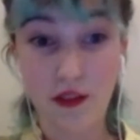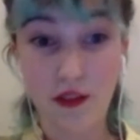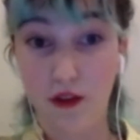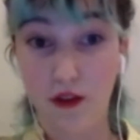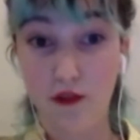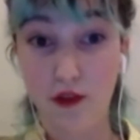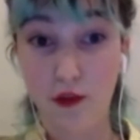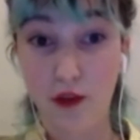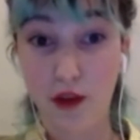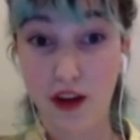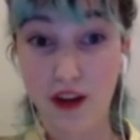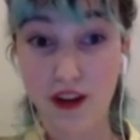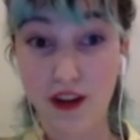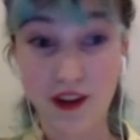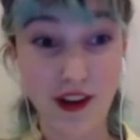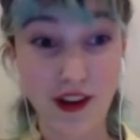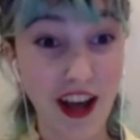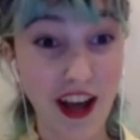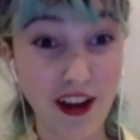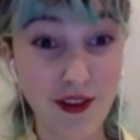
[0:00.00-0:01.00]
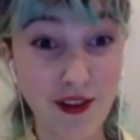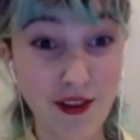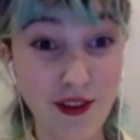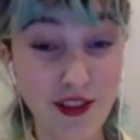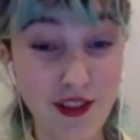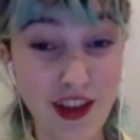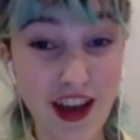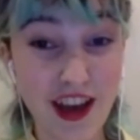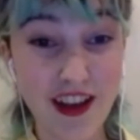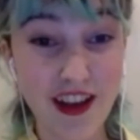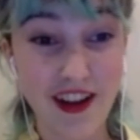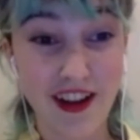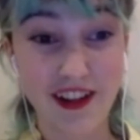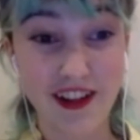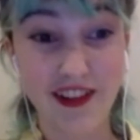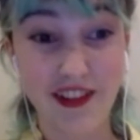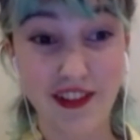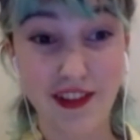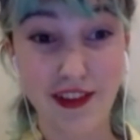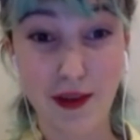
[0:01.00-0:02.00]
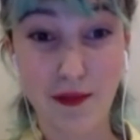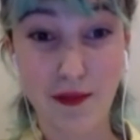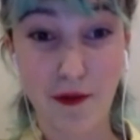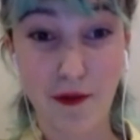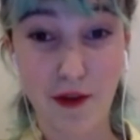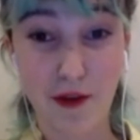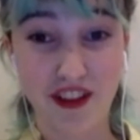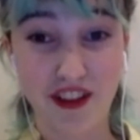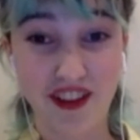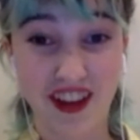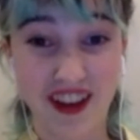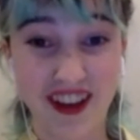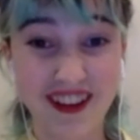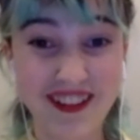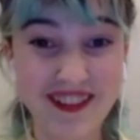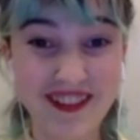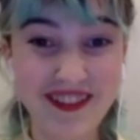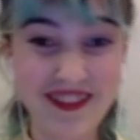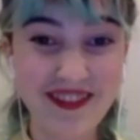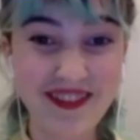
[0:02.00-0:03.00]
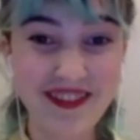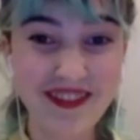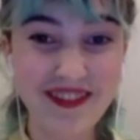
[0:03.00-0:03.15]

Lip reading: So if you want to learn how to do that, just keep on watching.